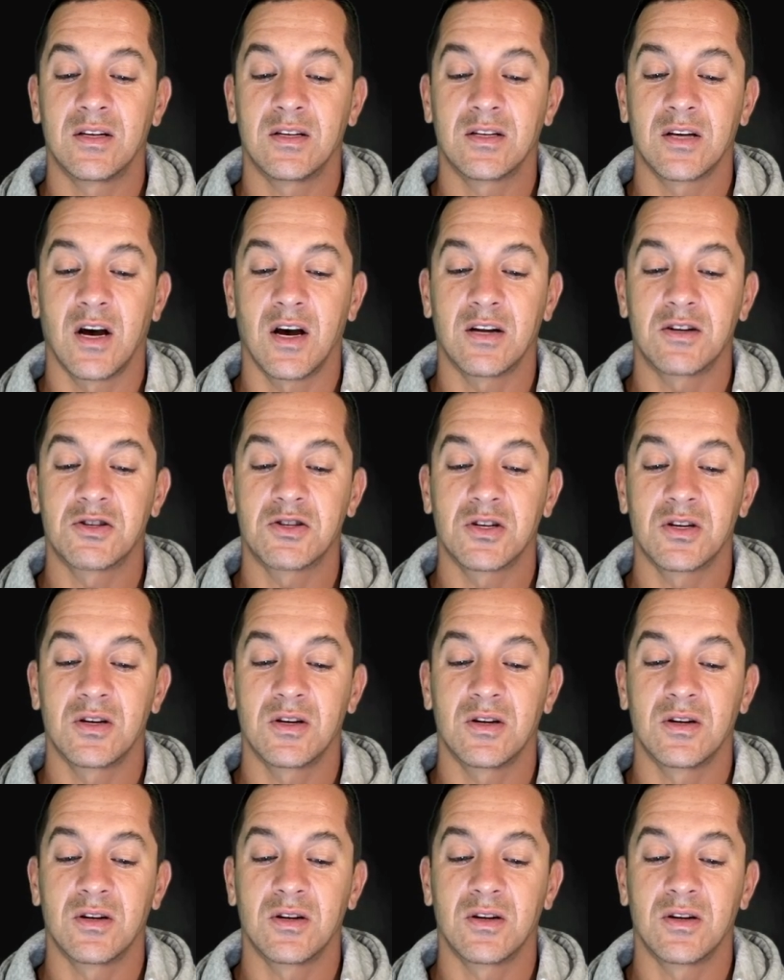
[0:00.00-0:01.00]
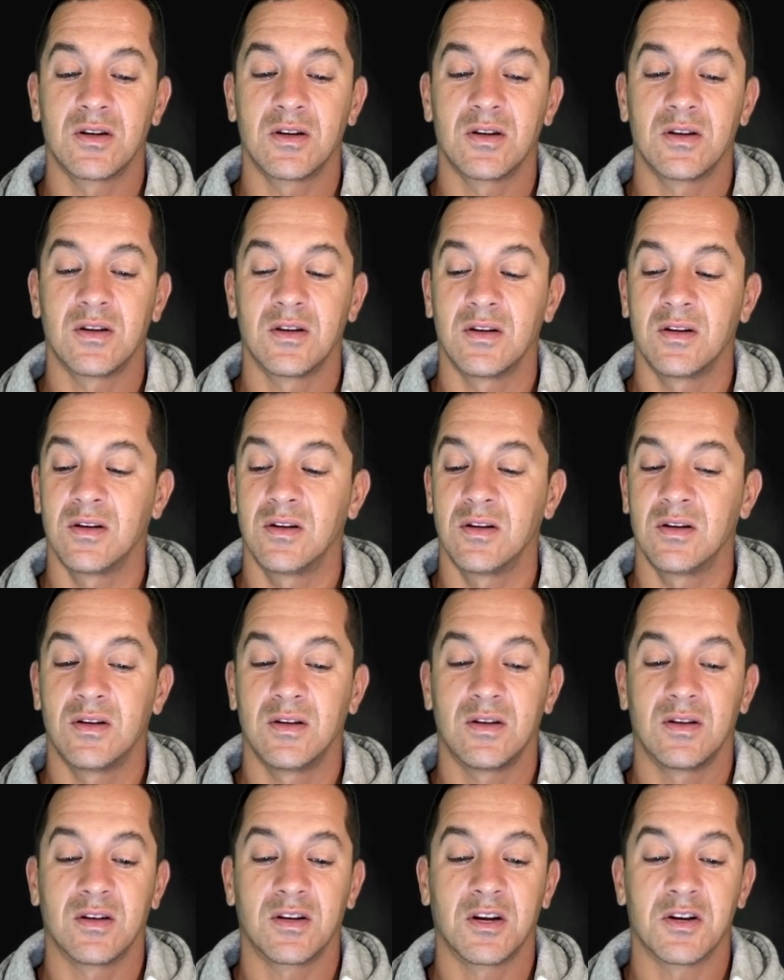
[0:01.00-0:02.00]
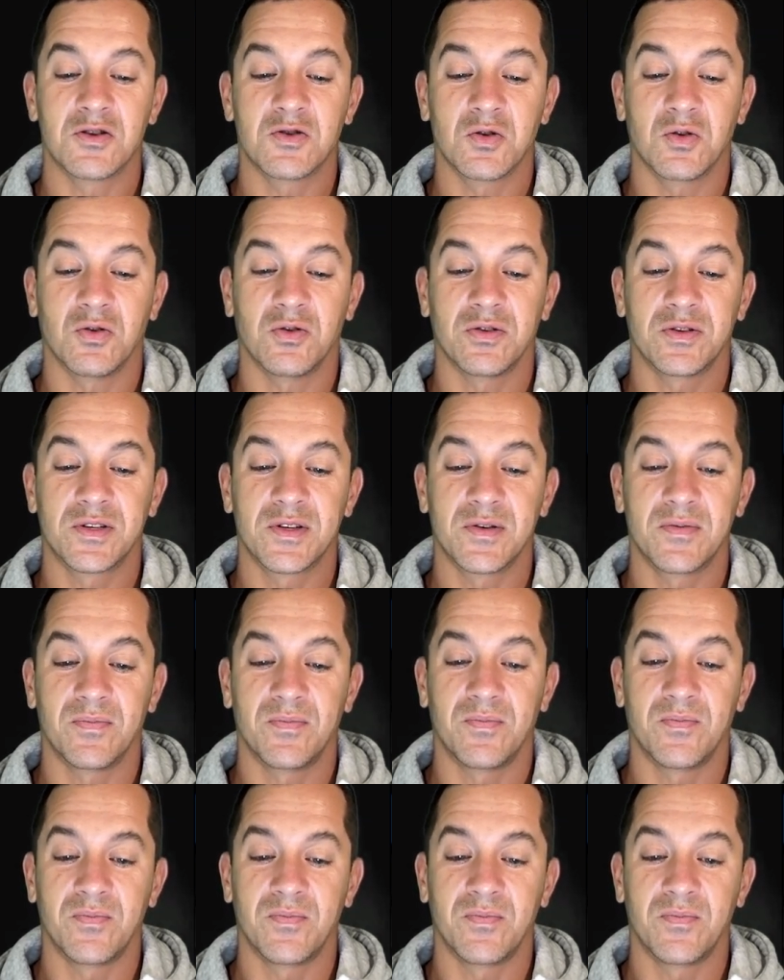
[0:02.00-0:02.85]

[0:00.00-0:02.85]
touch controls.